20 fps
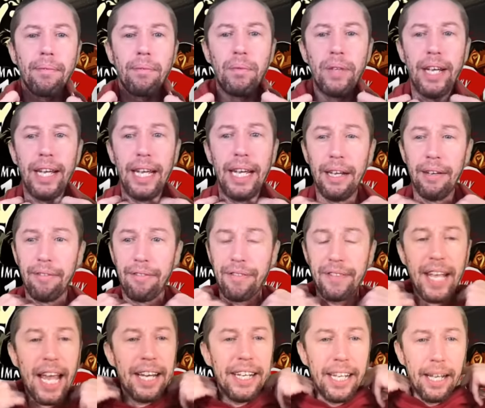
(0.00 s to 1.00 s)

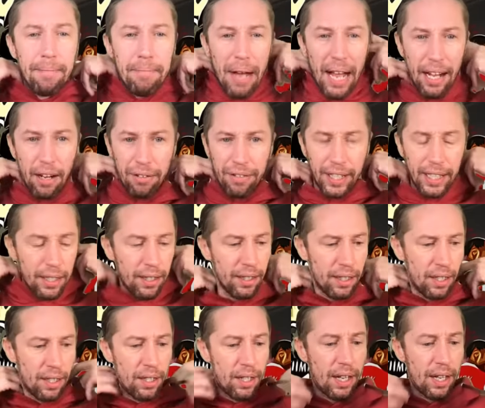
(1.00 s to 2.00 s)
with Kenny and Matt, I think.
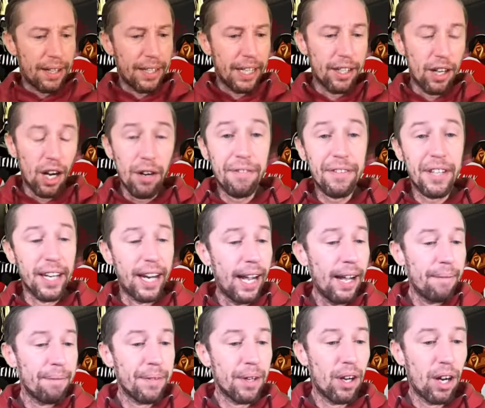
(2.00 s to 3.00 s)
And then after
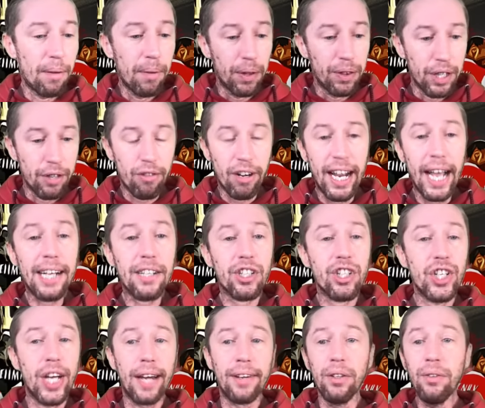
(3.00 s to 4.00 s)
that, I'm on the Reacts
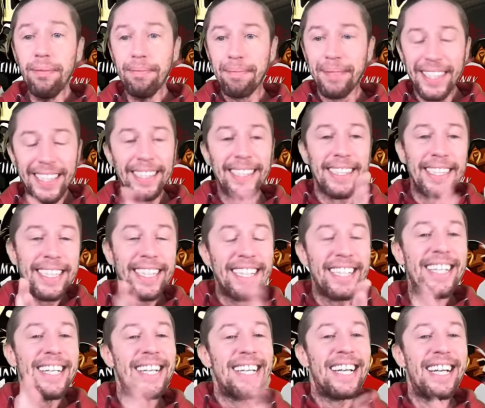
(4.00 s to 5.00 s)
channel.
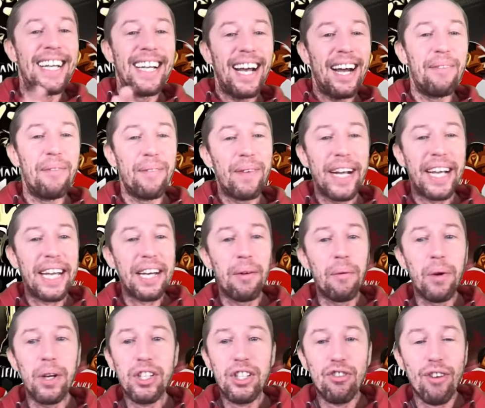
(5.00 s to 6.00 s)
And we're going to
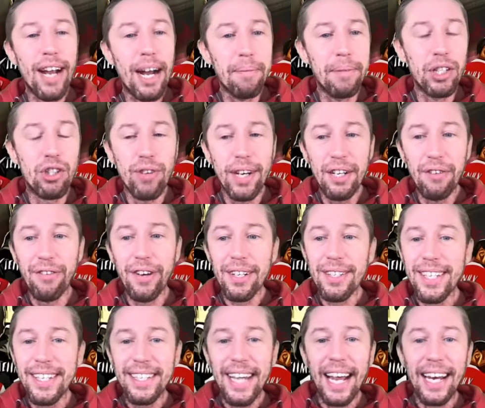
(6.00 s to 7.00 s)
watch Real Madrid
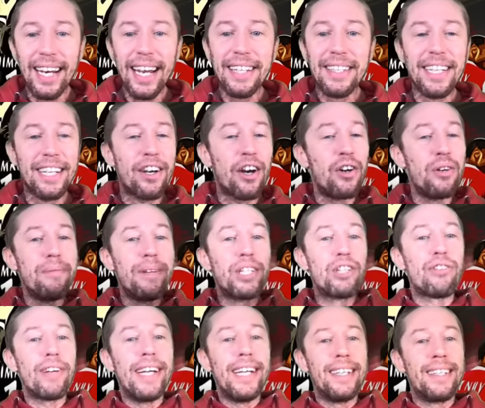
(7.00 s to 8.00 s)
versus Atletico
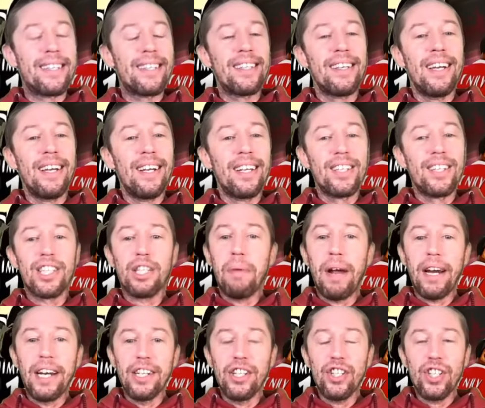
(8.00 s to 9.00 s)
Madrid,
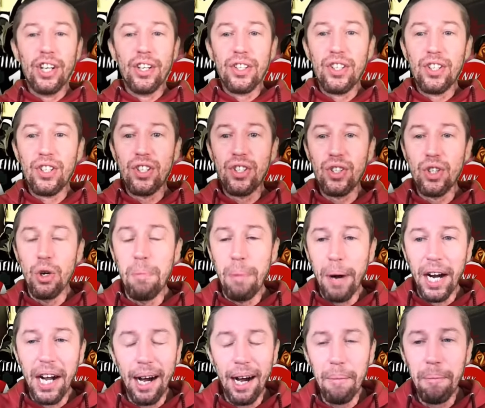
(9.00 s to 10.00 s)
Spanish
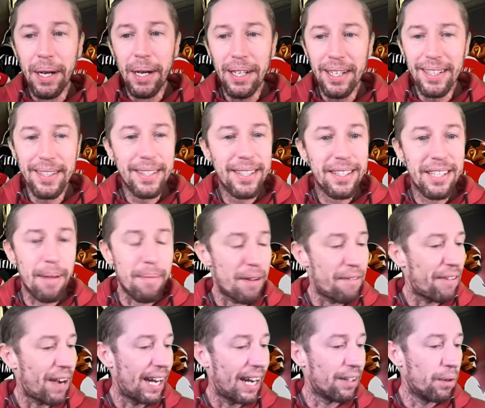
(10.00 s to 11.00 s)
Super Cup
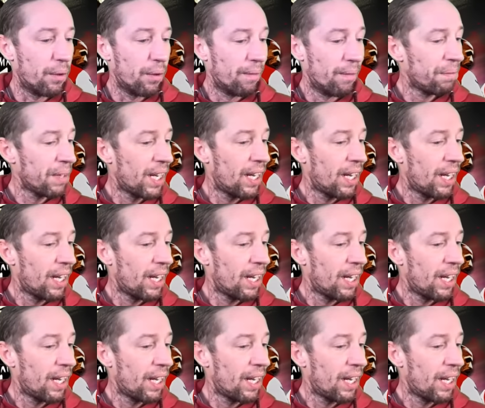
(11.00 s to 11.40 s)
semi-final.